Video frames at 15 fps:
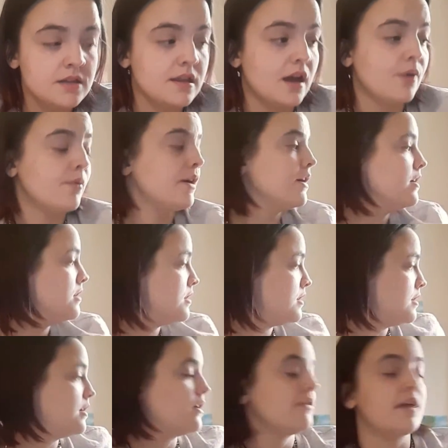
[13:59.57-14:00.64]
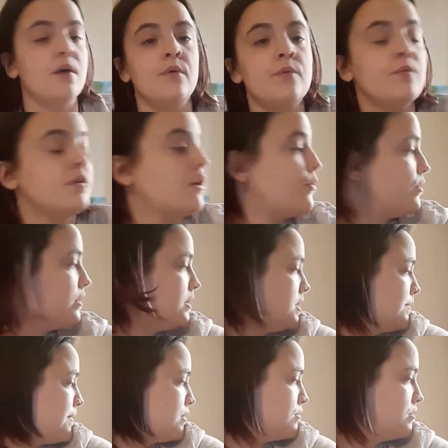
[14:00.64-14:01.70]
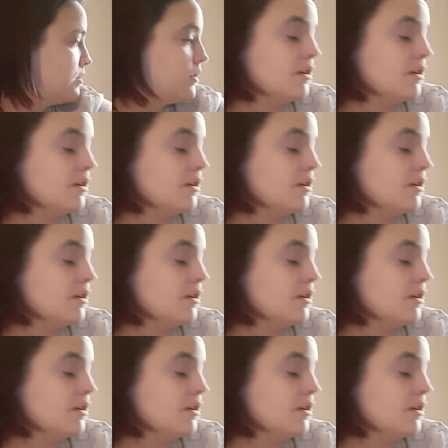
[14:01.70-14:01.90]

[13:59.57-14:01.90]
That way we're not worried about